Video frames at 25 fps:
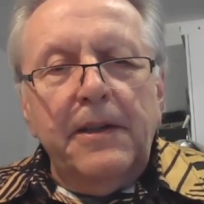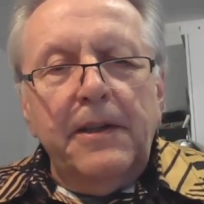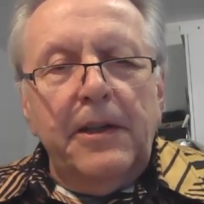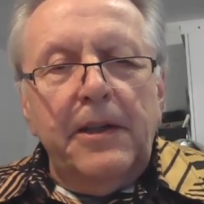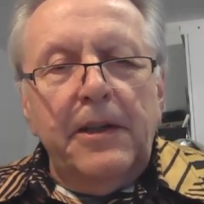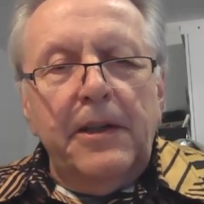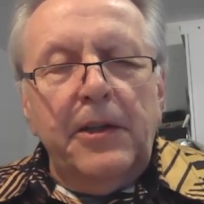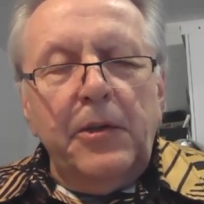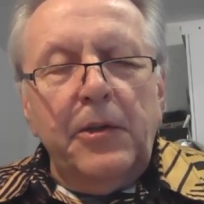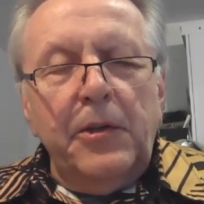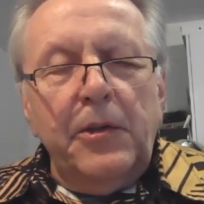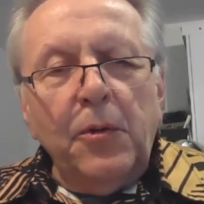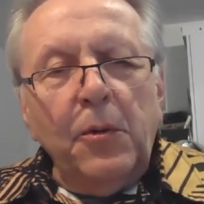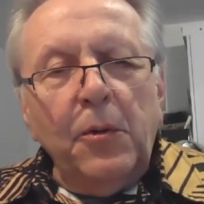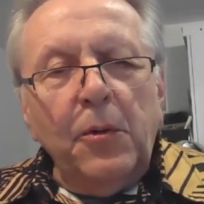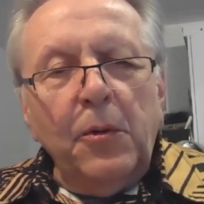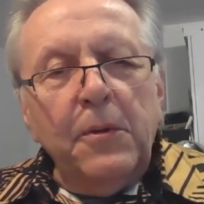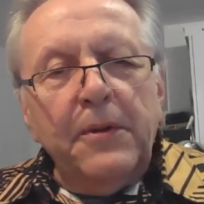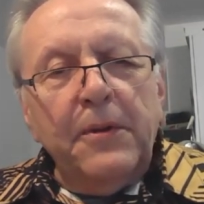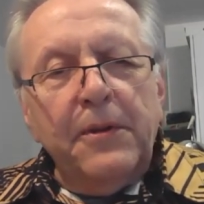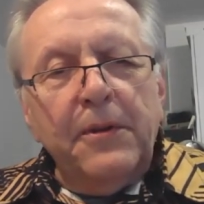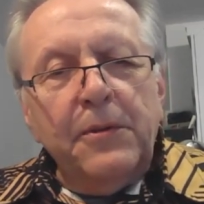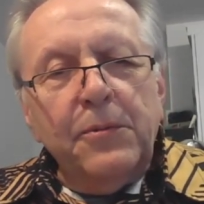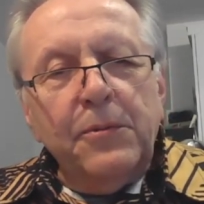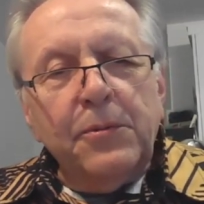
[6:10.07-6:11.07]
In all
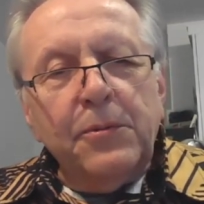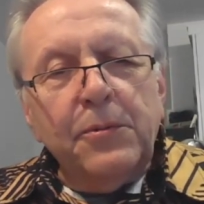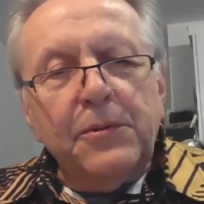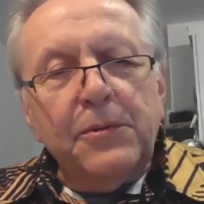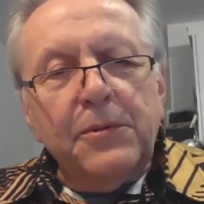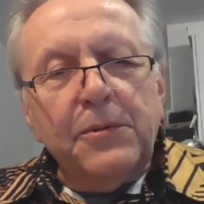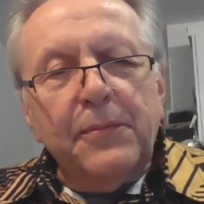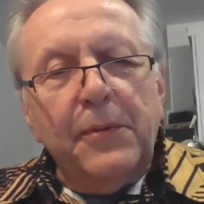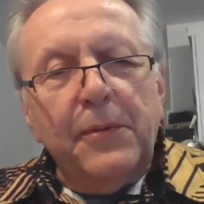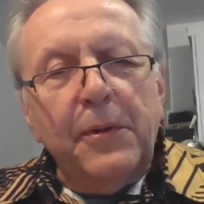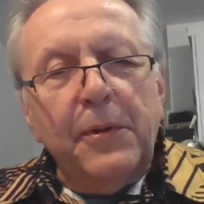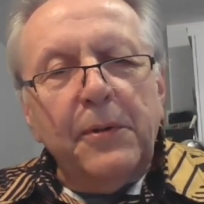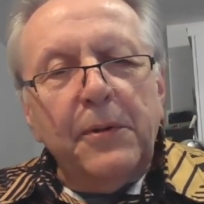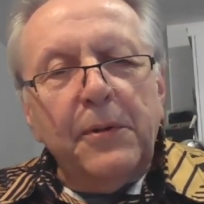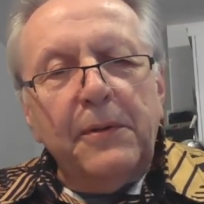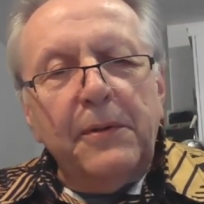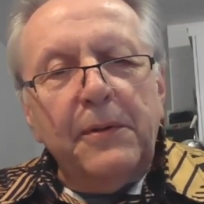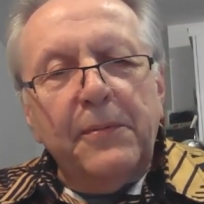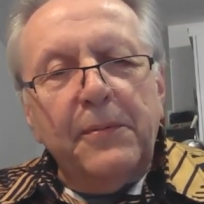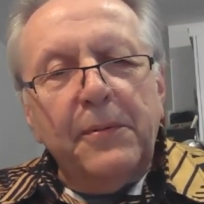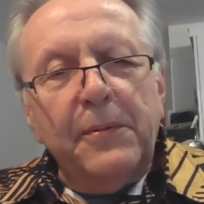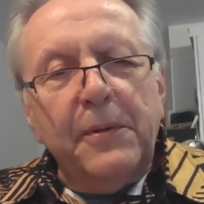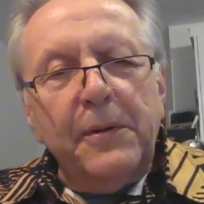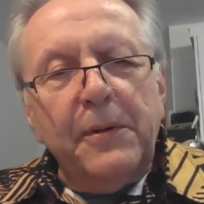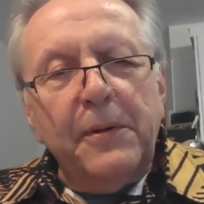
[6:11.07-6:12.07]
those
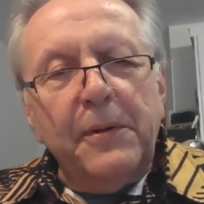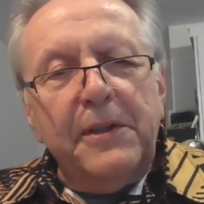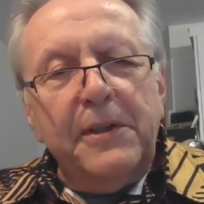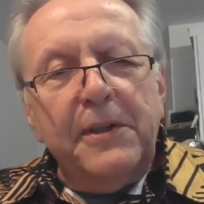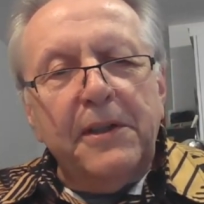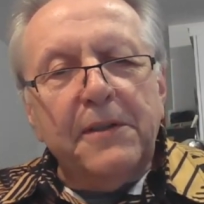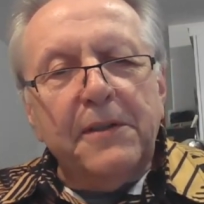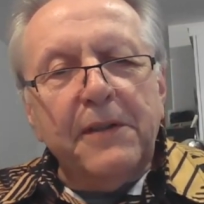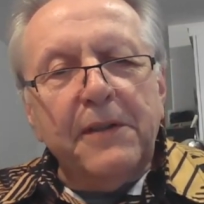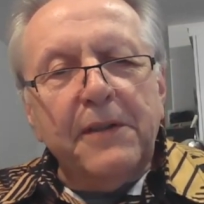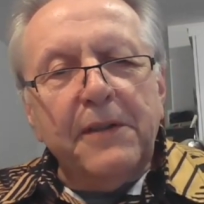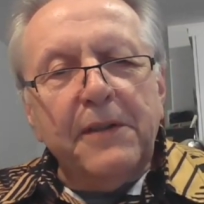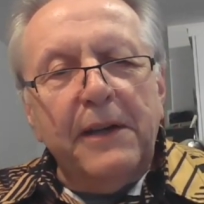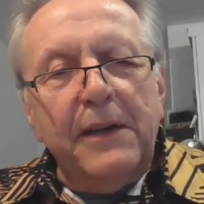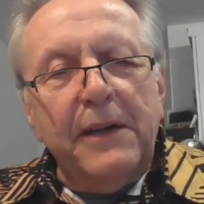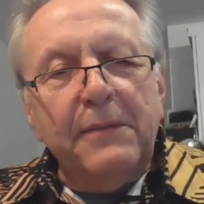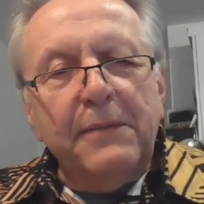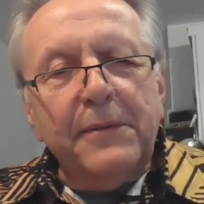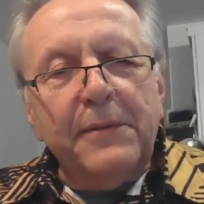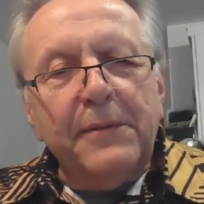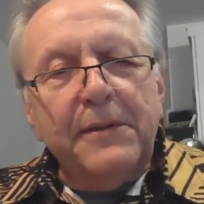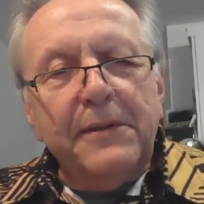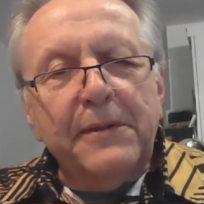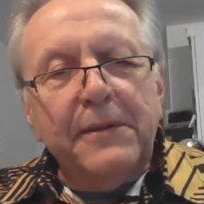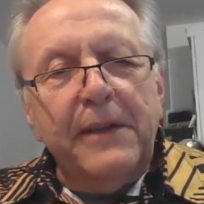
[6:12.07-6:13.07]
44 years, I have
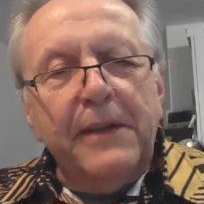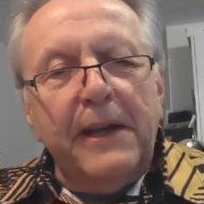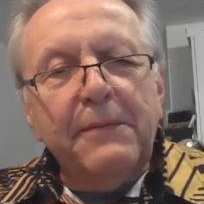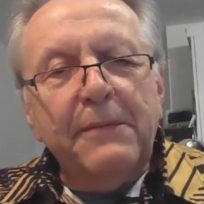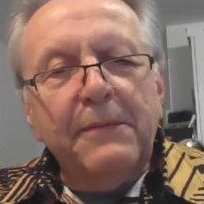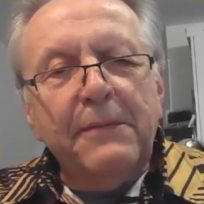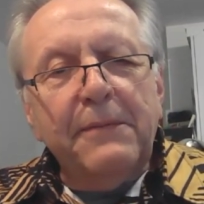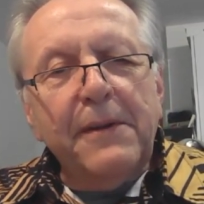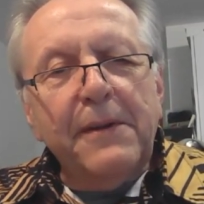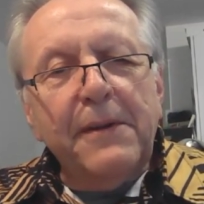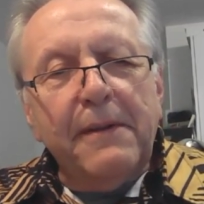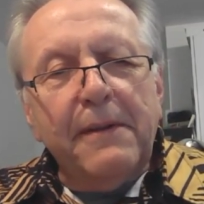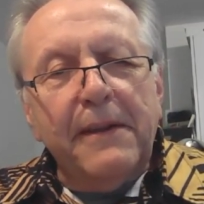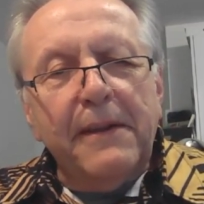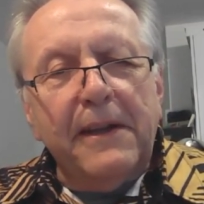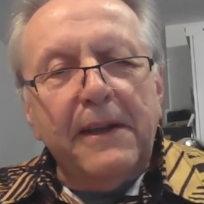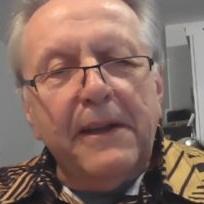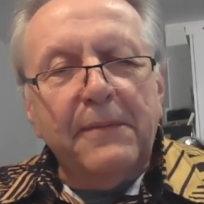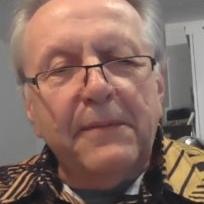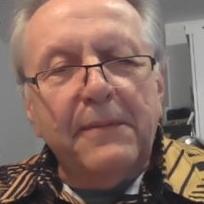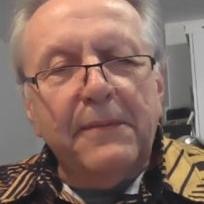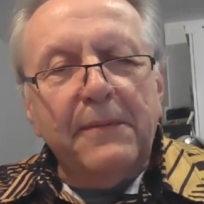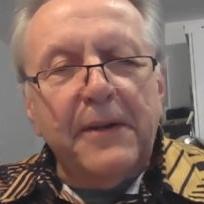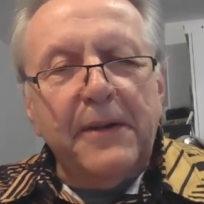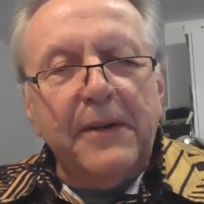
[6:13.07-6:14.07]
written everything
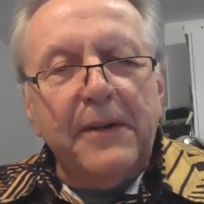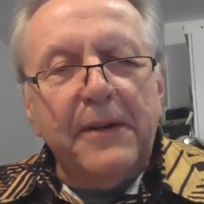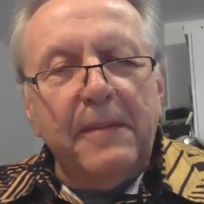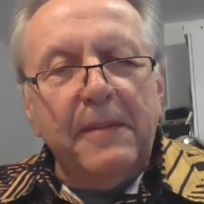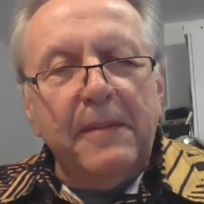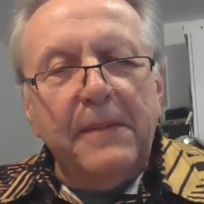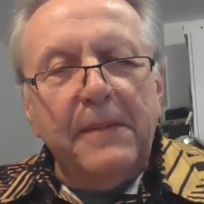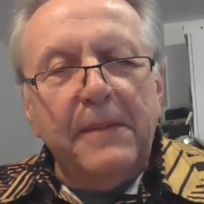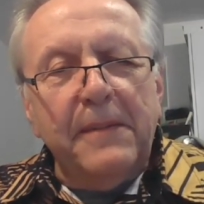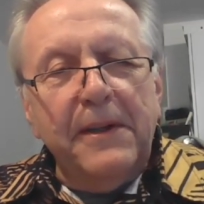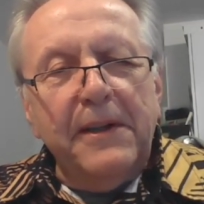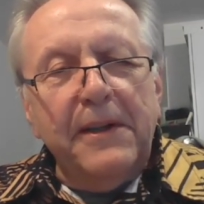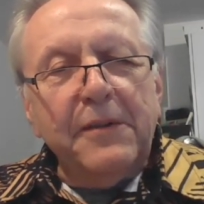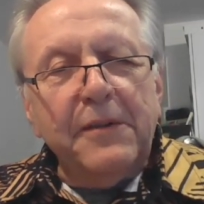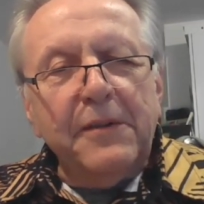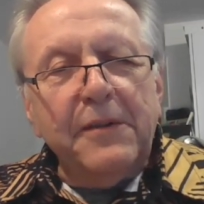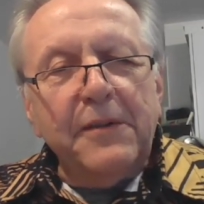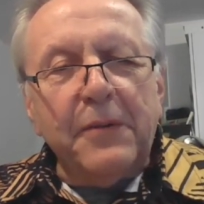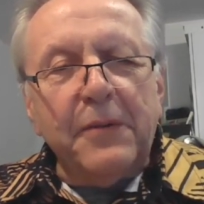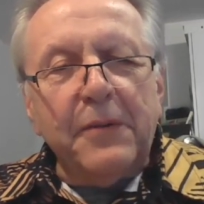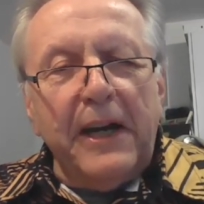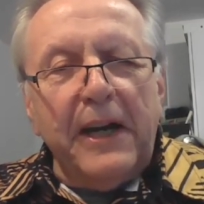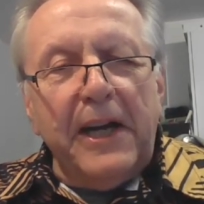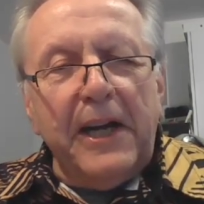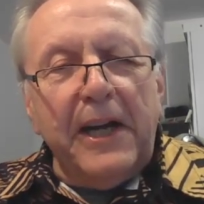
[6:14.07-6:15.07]
from
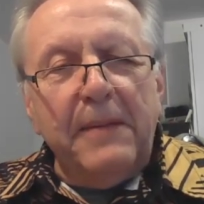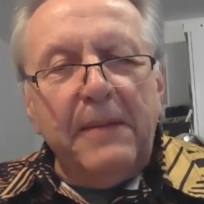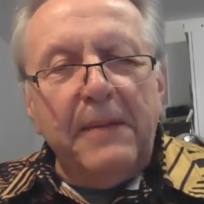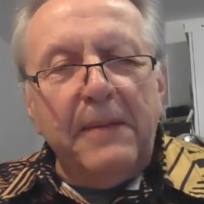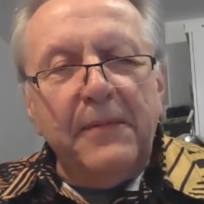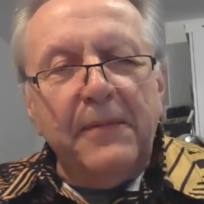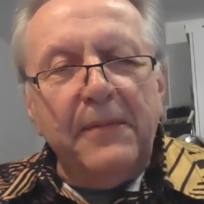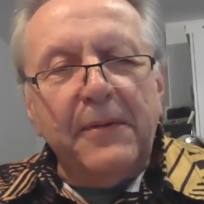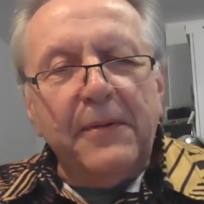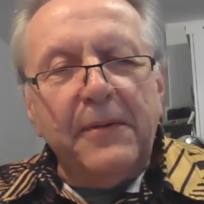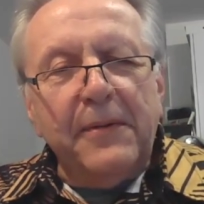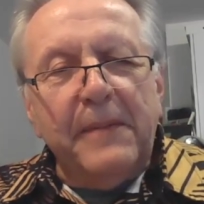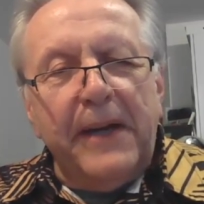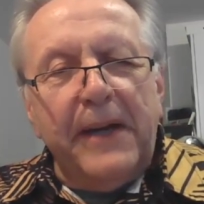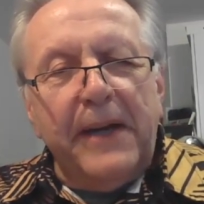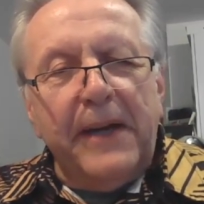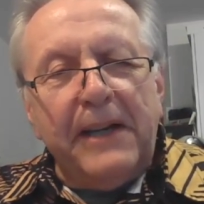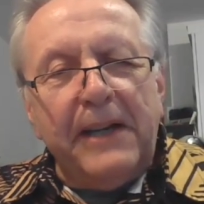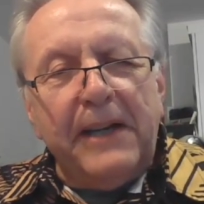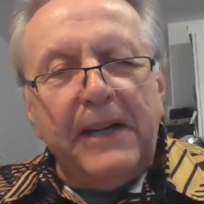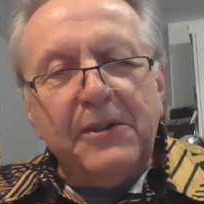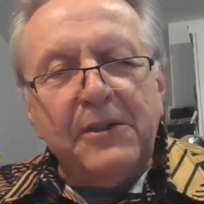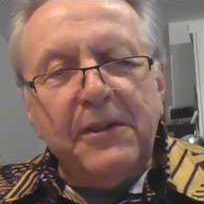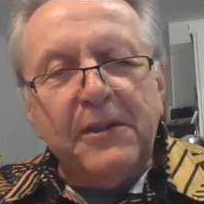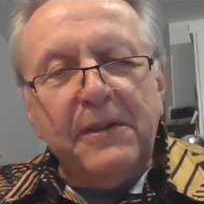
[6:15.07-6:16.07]
crime, from
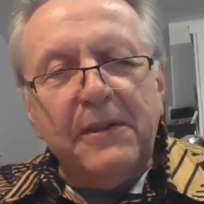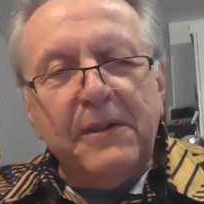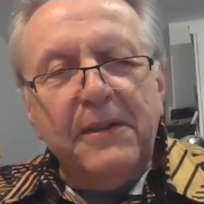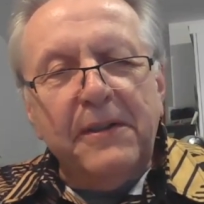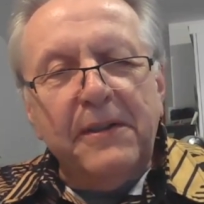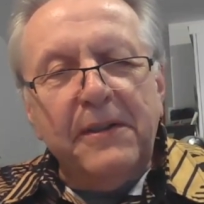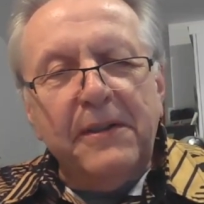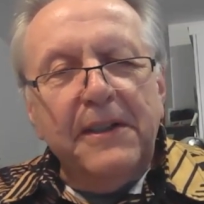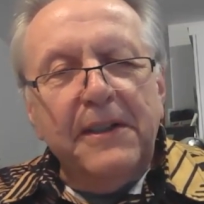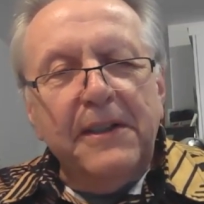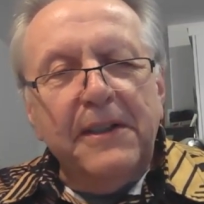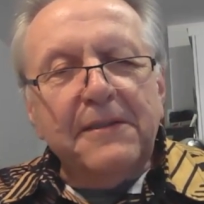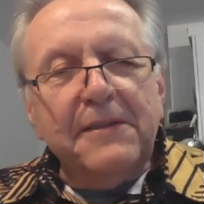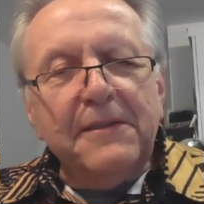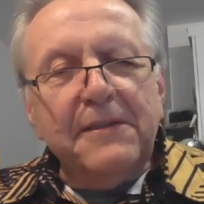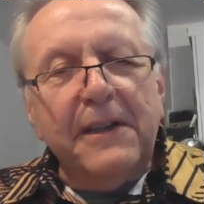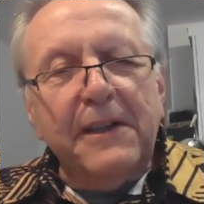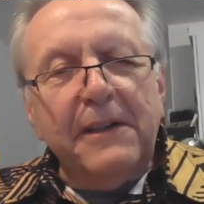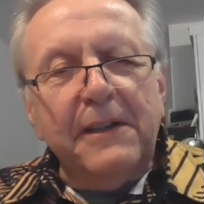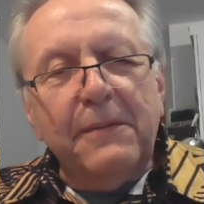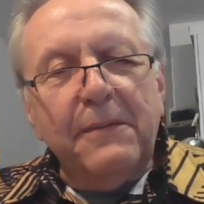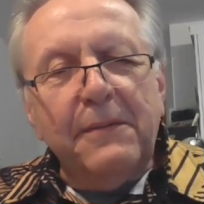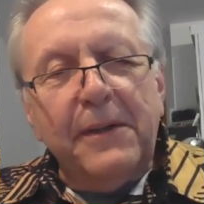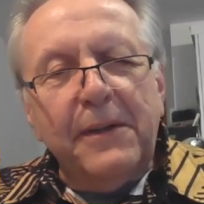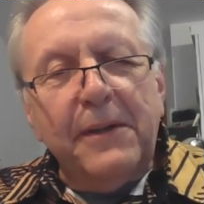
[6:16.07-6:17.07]
action,
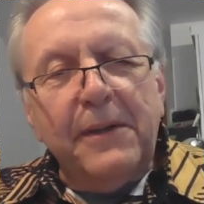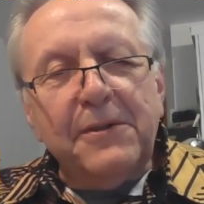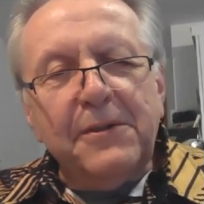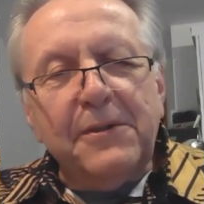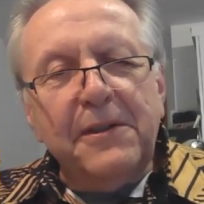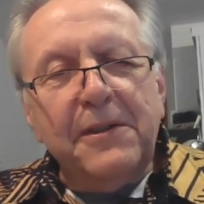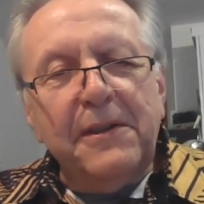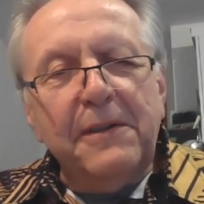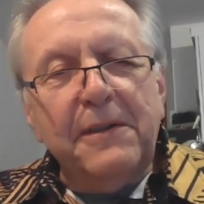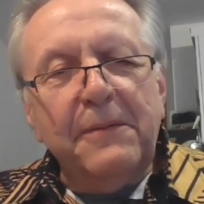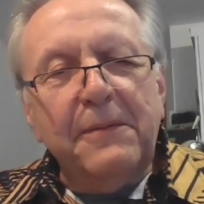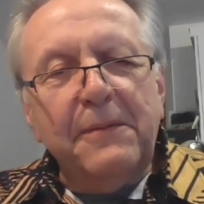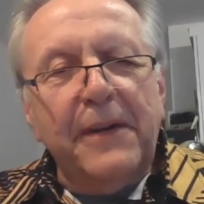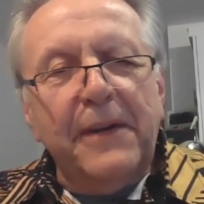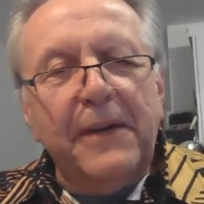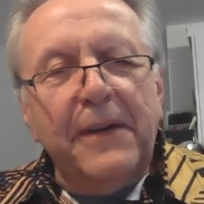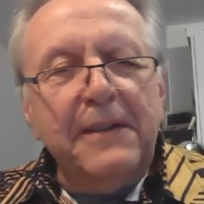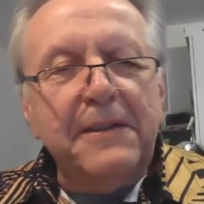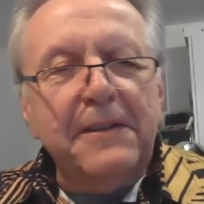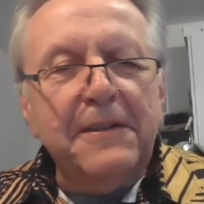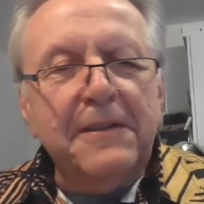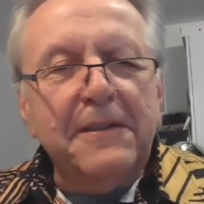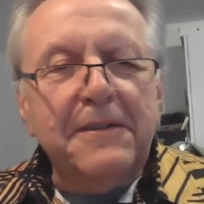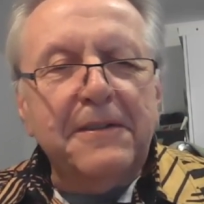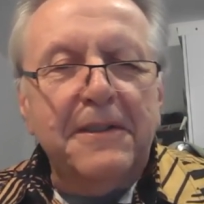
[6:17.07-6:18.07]
science fiction and
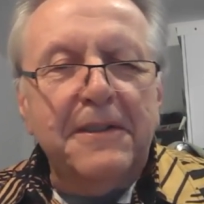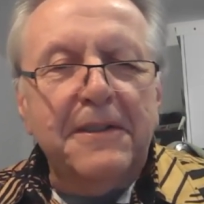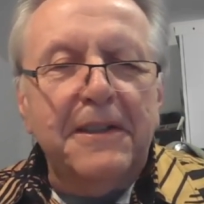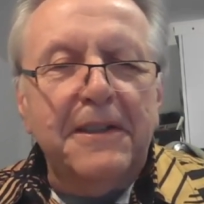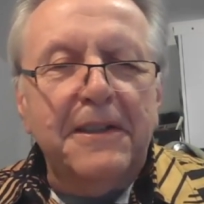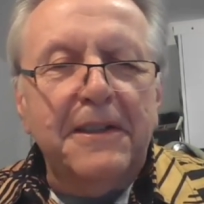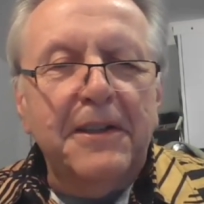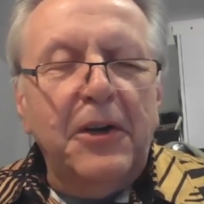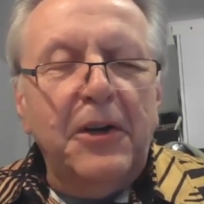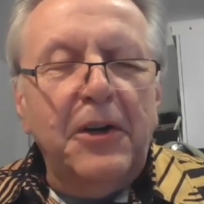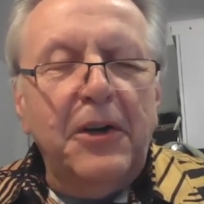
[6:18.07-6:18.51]
fantasy,